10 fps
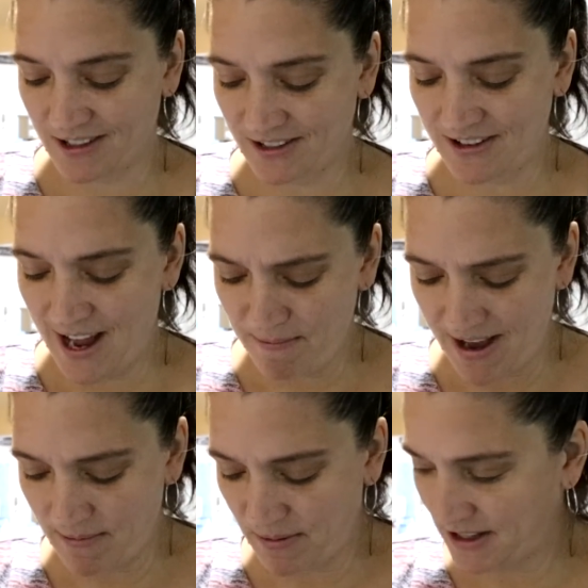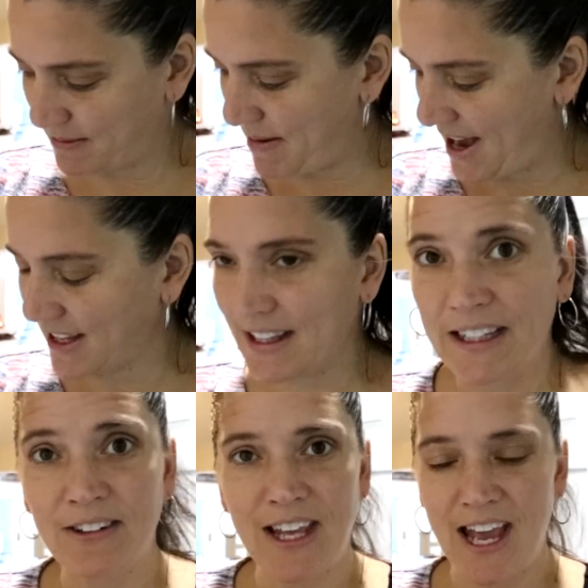So not bad. I'm gonna put this back in the
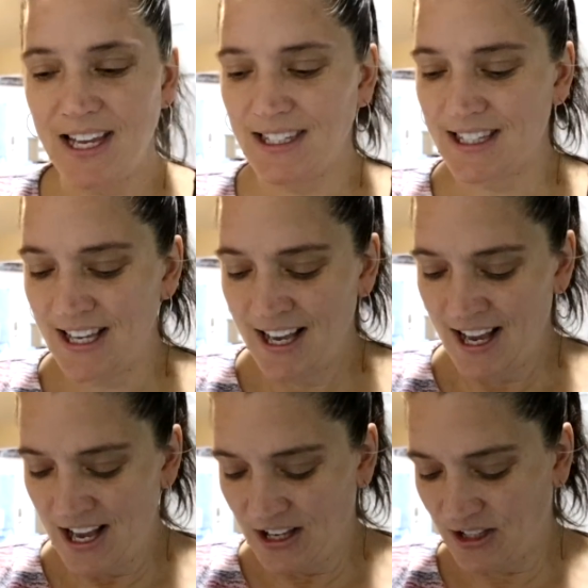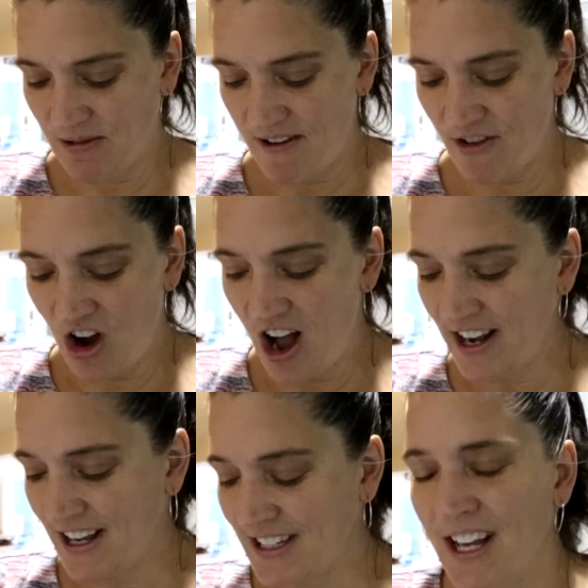little case. So I've got
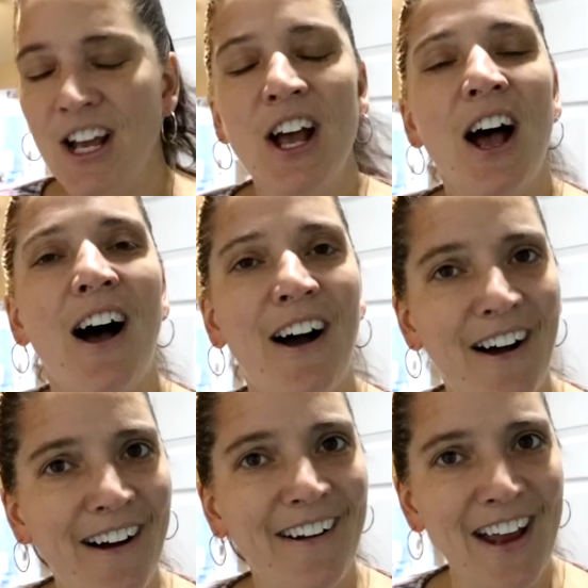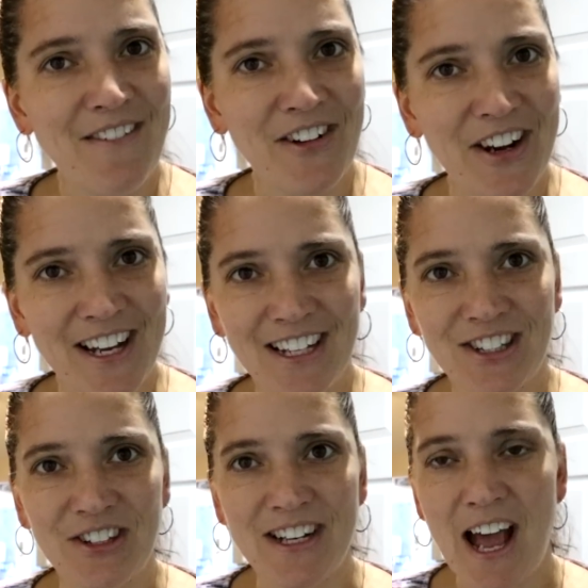it. Okay, very good.
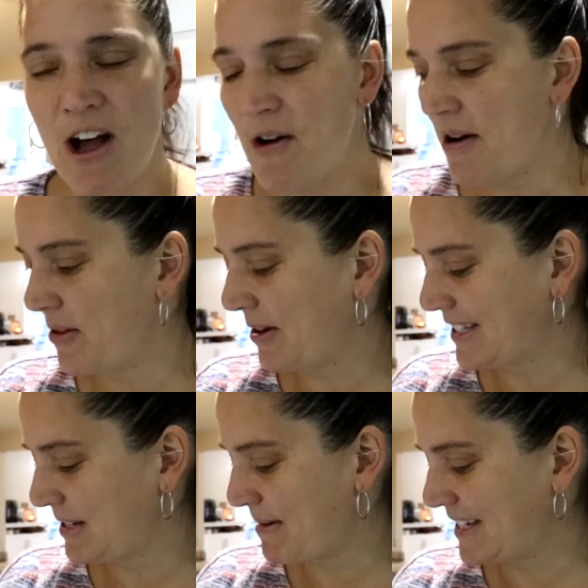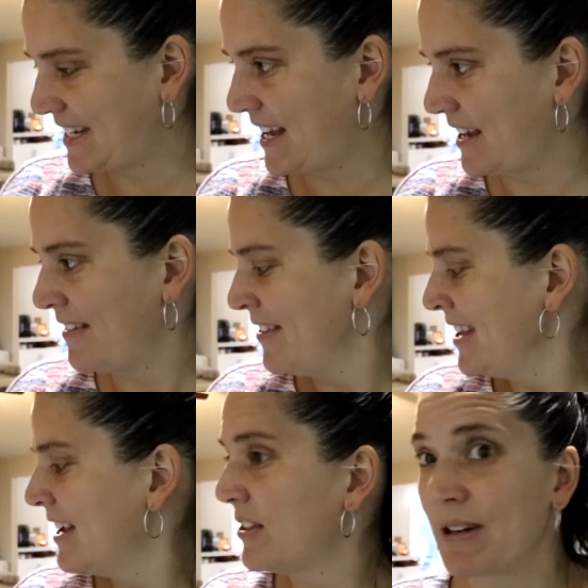So now the rest of my day,
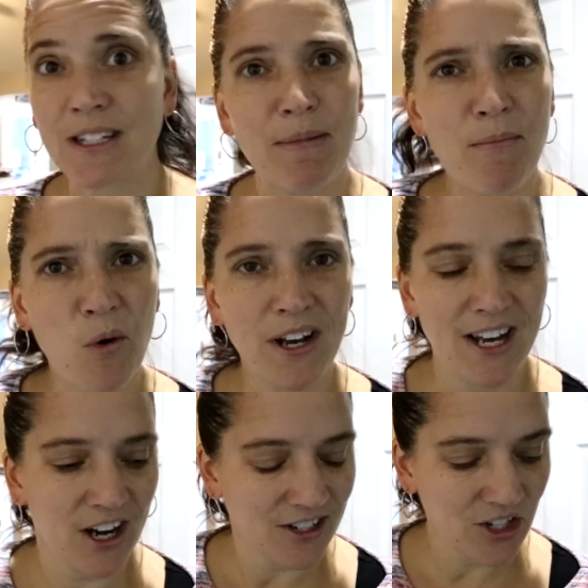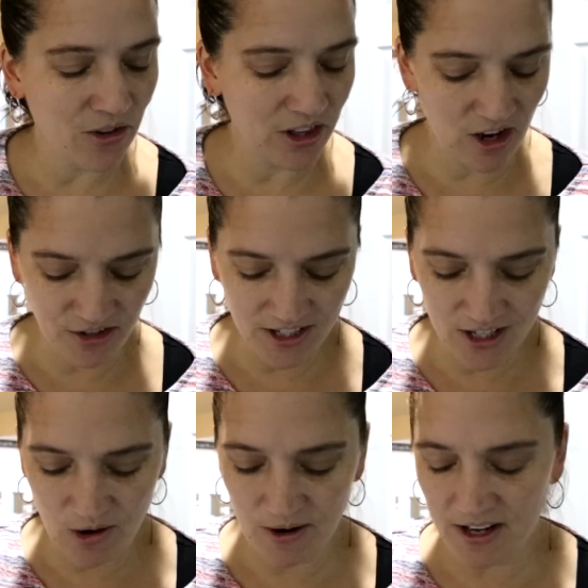the rest of my morning here. So the laundry's
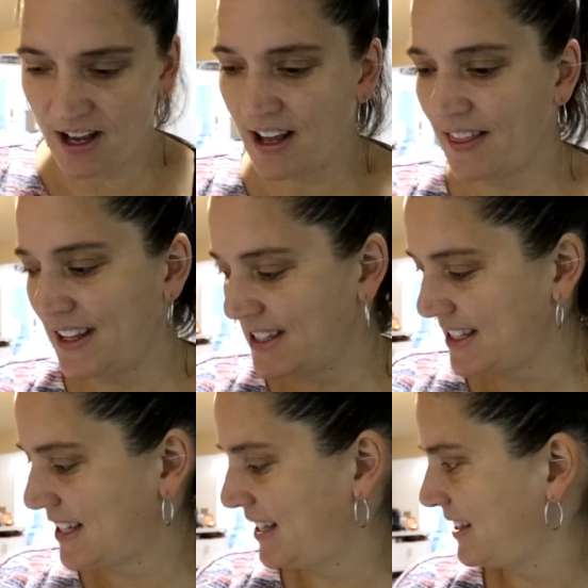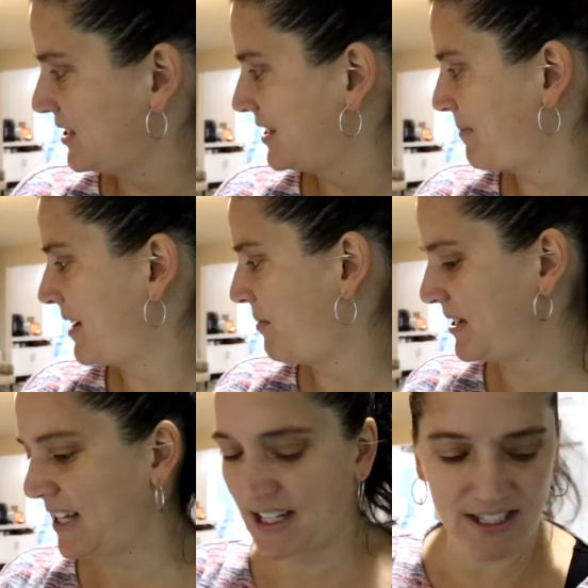going. This is clean. This is something I
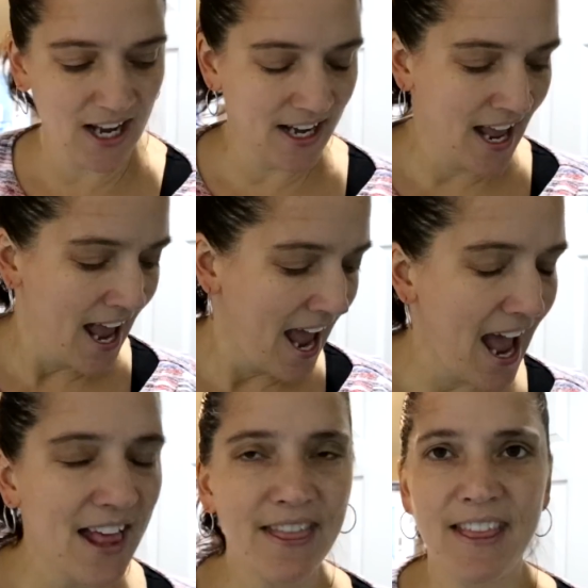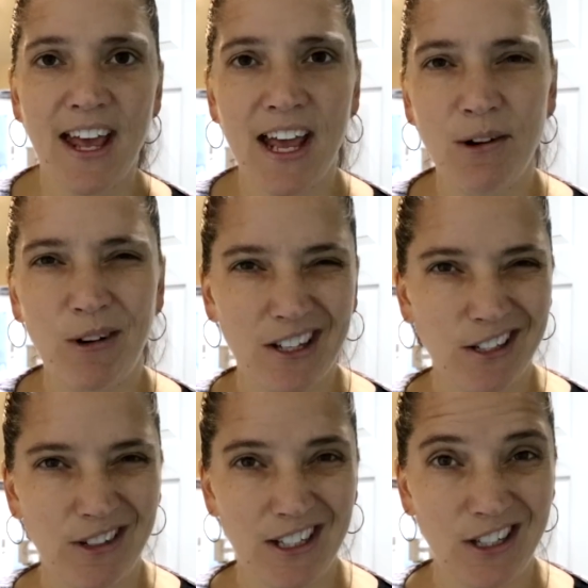wanted to get done. And then what
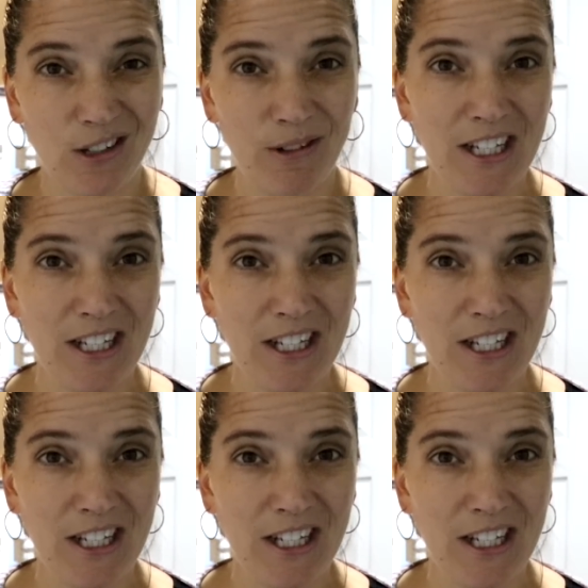else do we need to do?